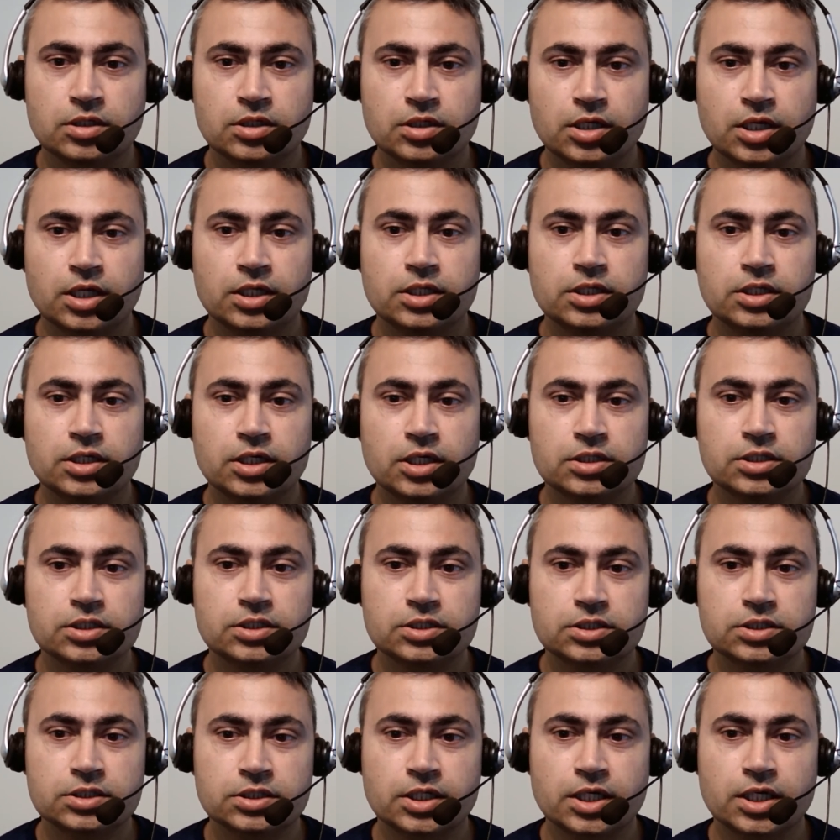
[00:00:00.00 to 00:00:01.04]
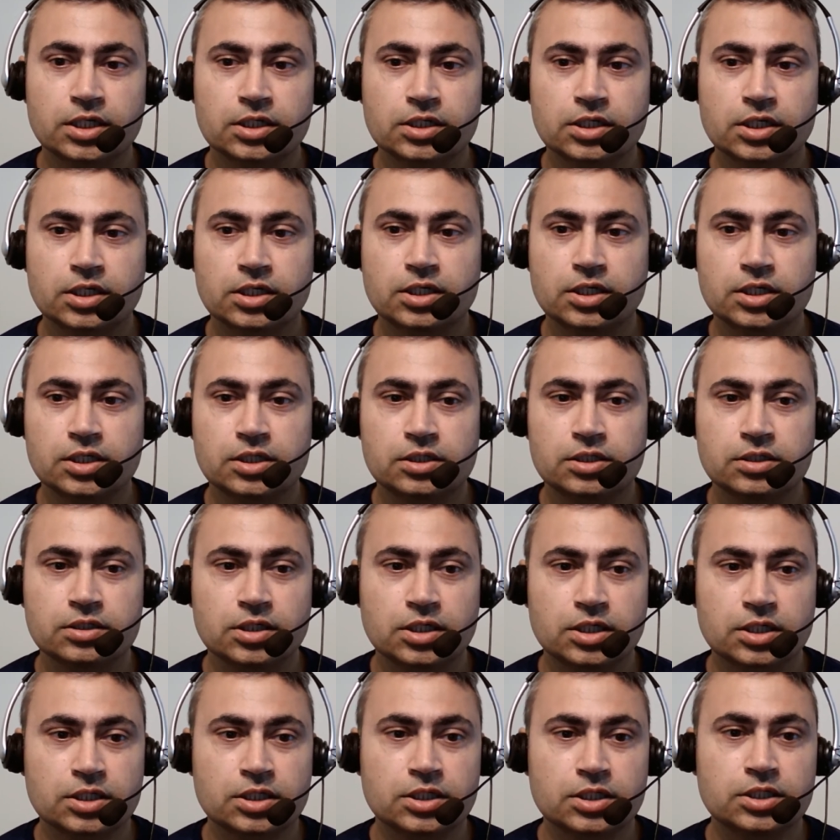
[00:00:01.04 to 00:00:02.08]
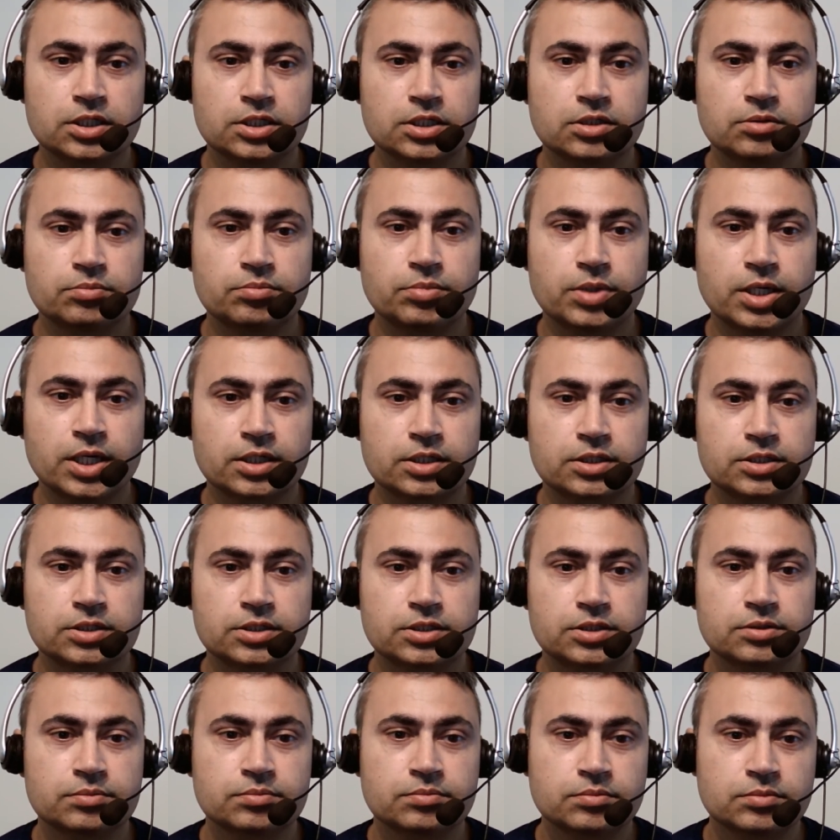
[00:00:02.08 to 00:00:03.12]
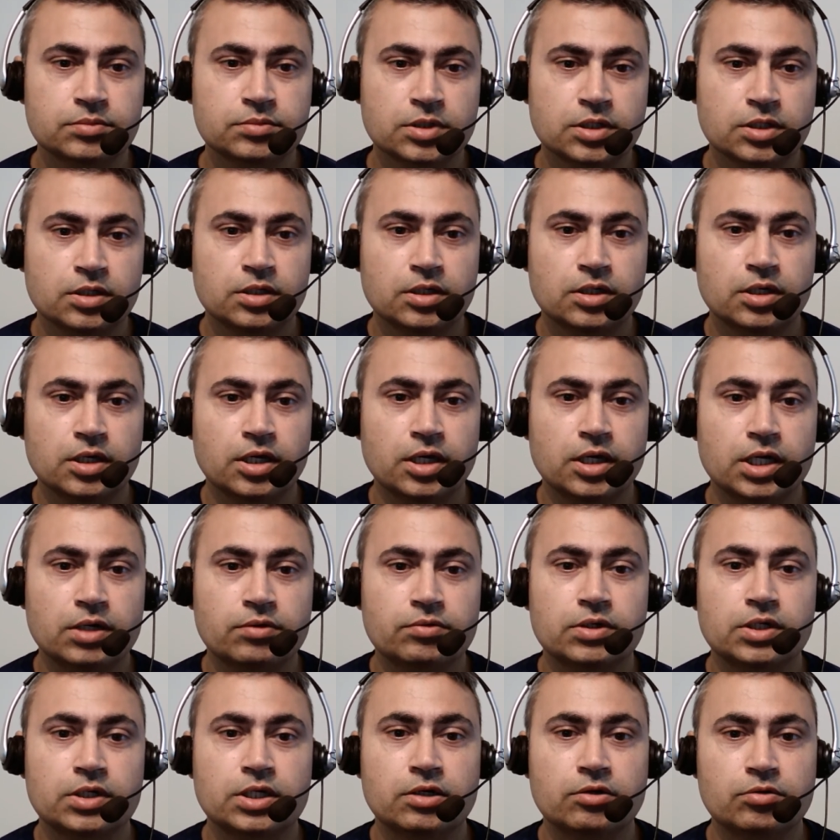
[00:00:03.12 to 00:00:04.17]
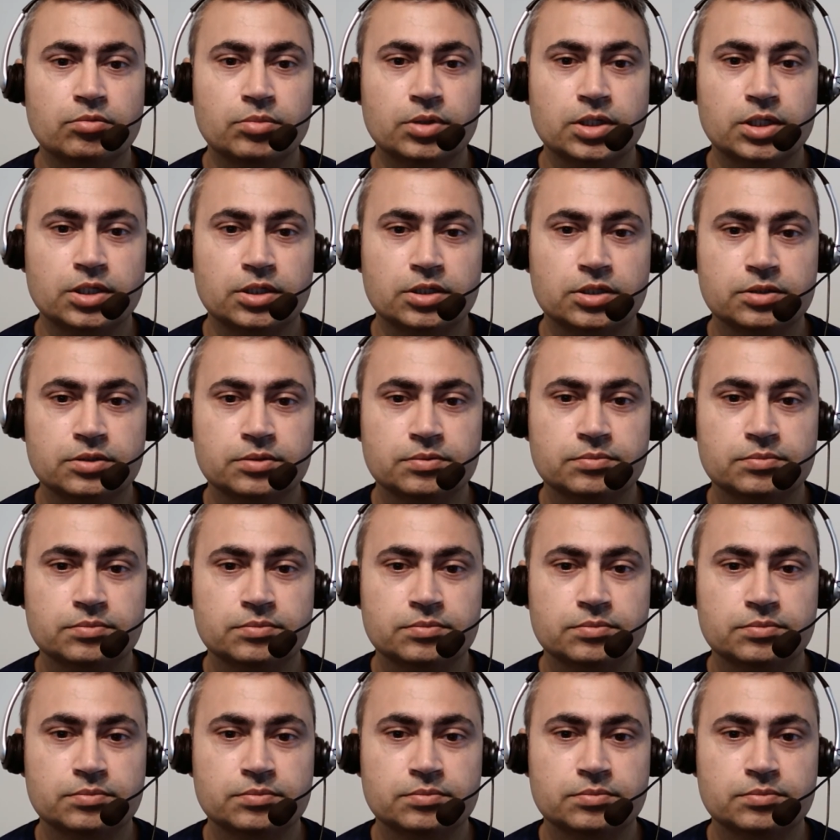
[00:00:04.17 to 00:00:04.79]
And the others getting a cut are Canadian banks and our government.